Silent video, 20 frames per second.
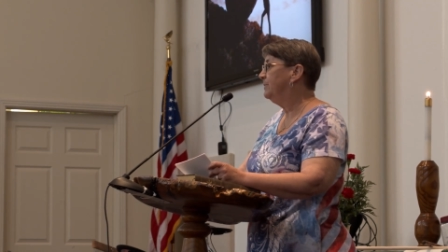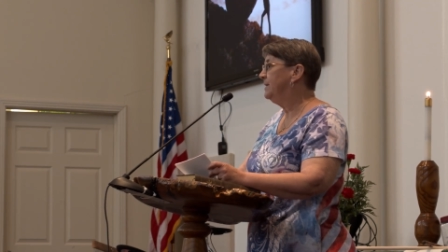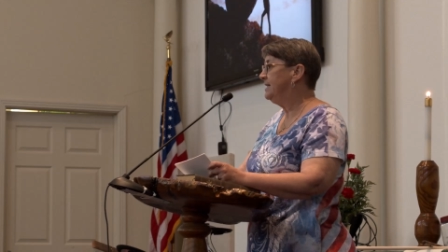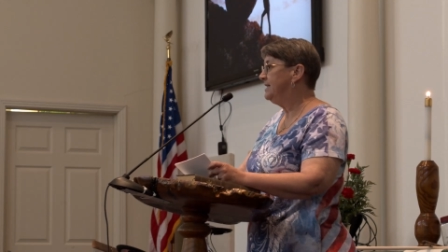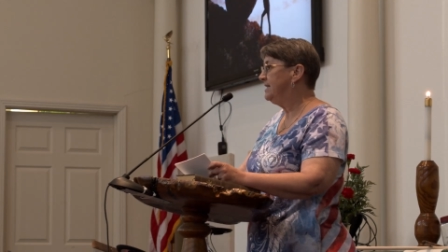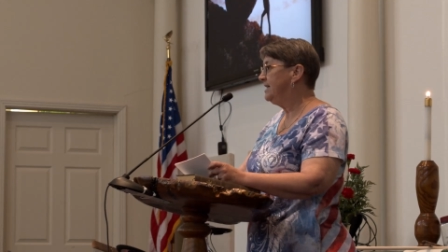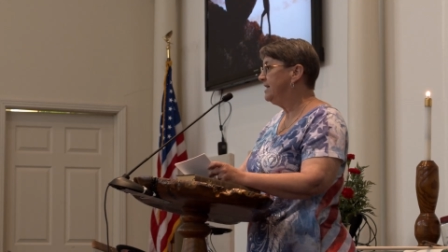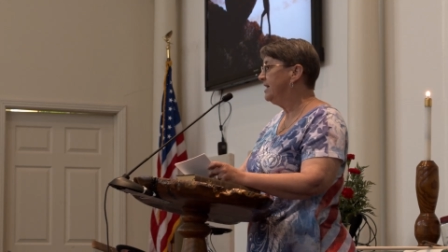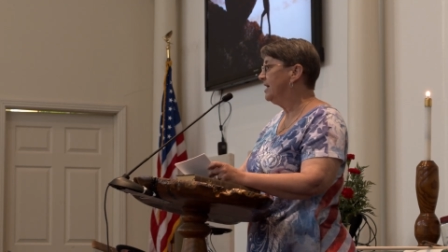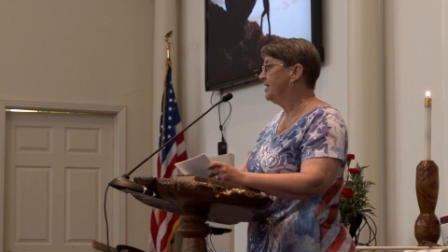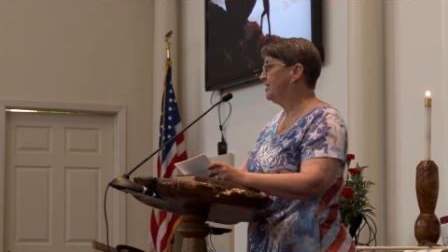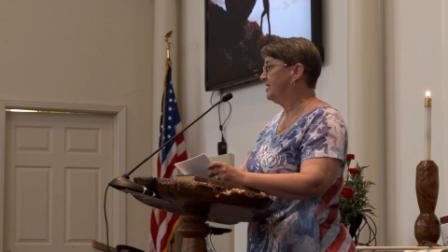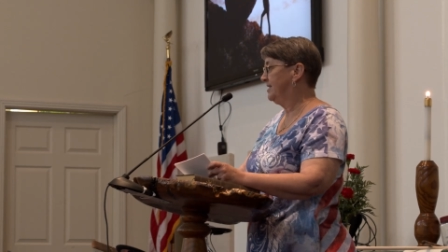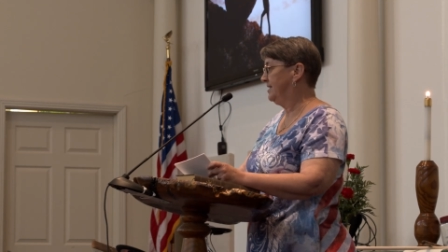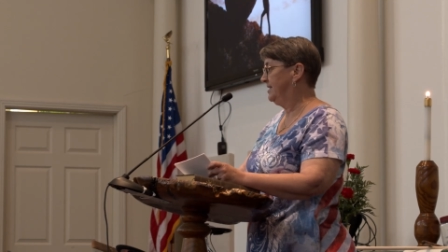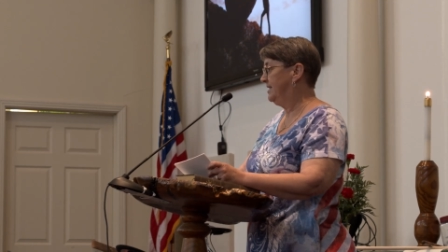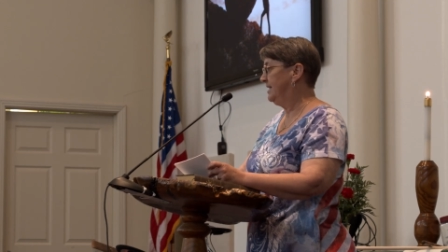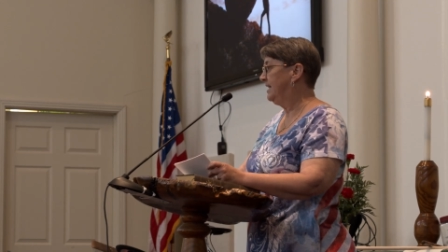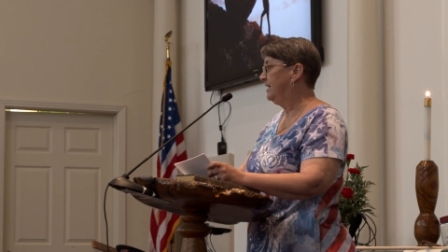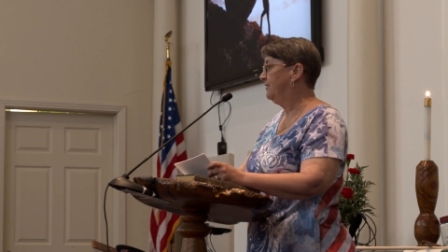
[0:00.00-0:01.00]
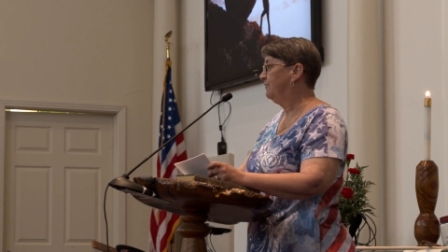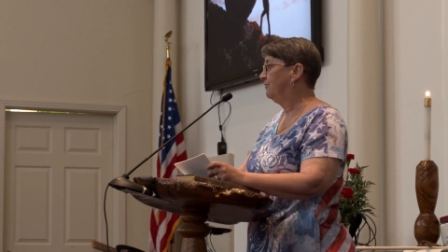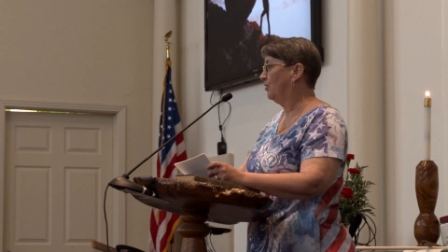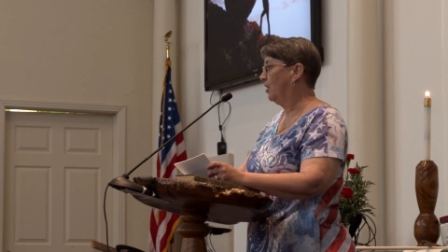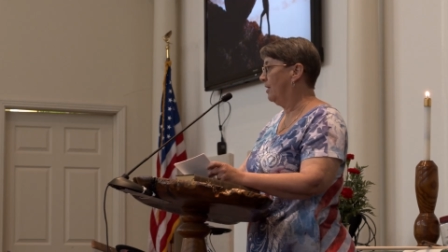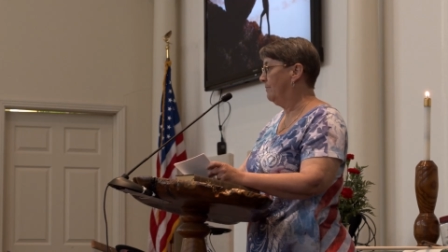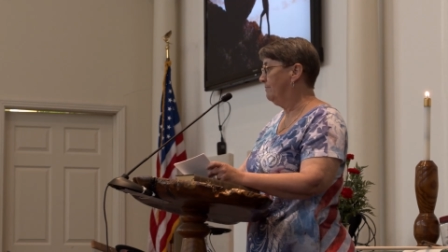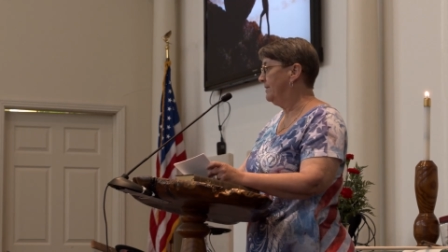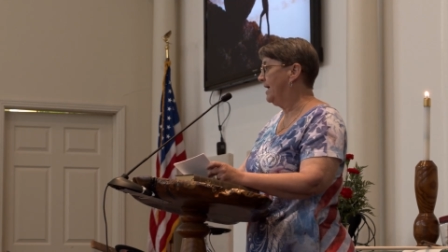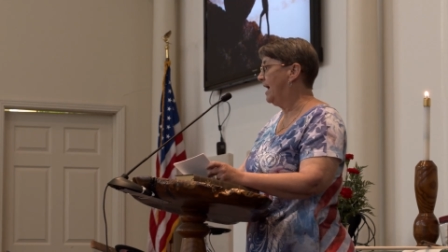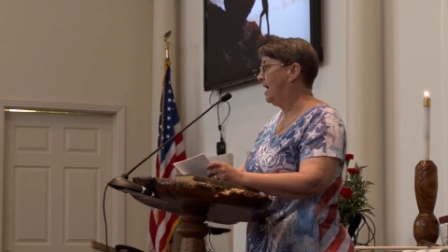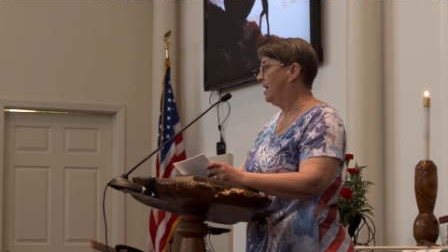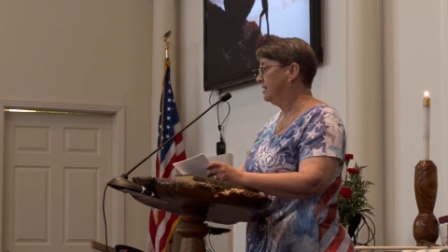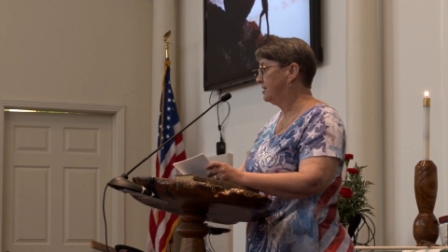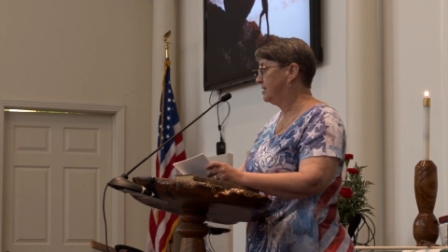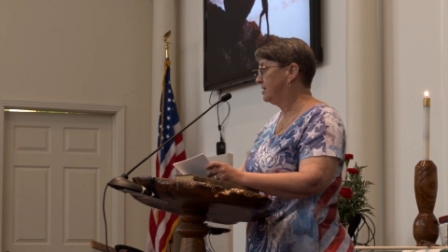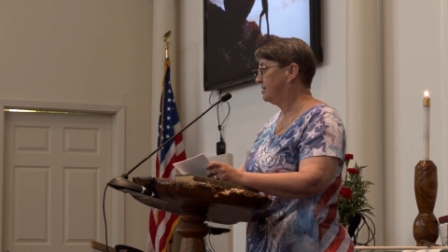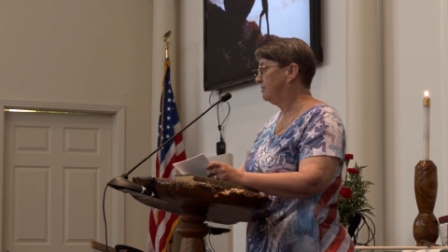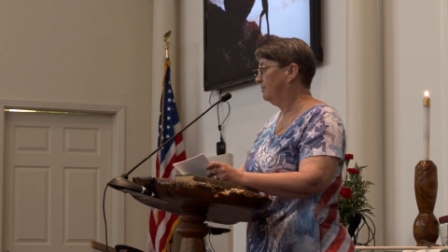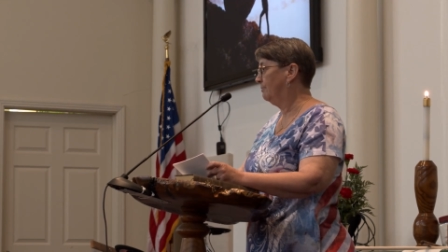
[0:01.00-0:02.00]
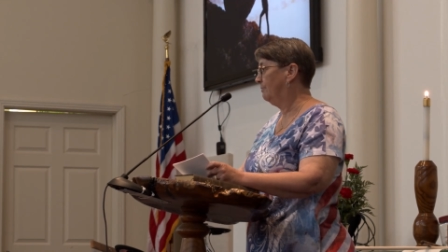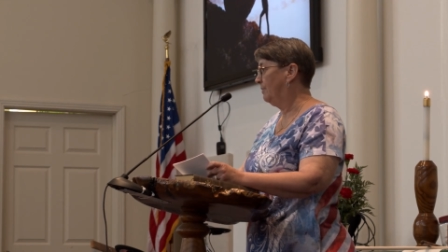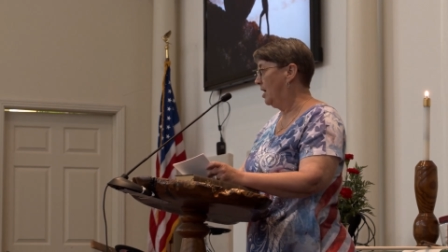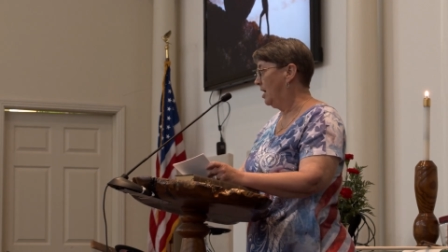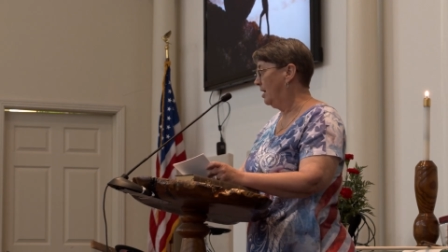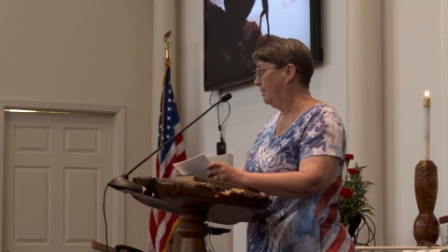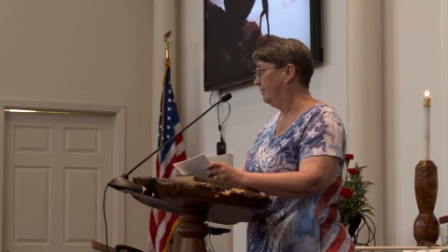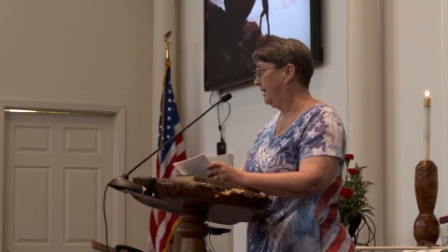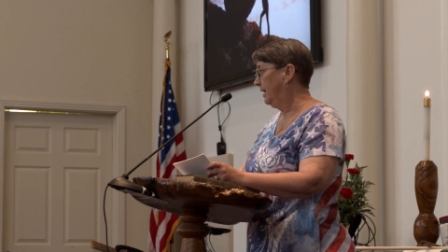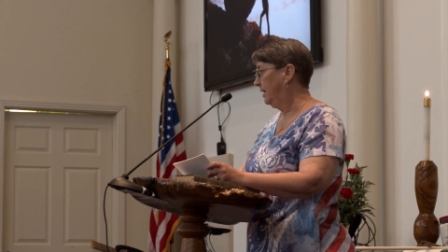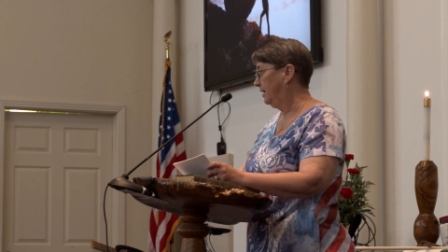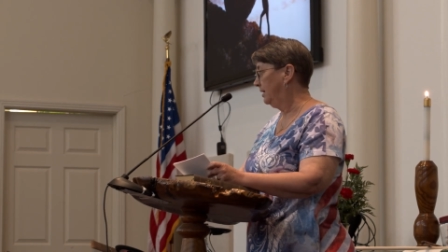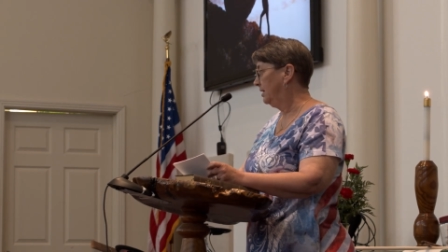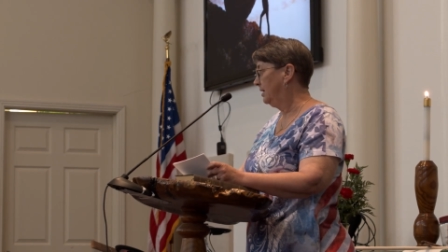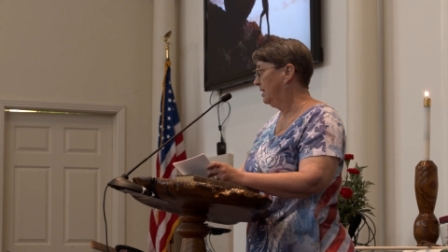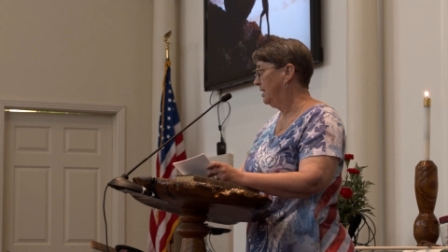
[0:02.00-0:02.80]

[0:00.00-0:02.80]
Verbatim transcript: PTSD from that bombing.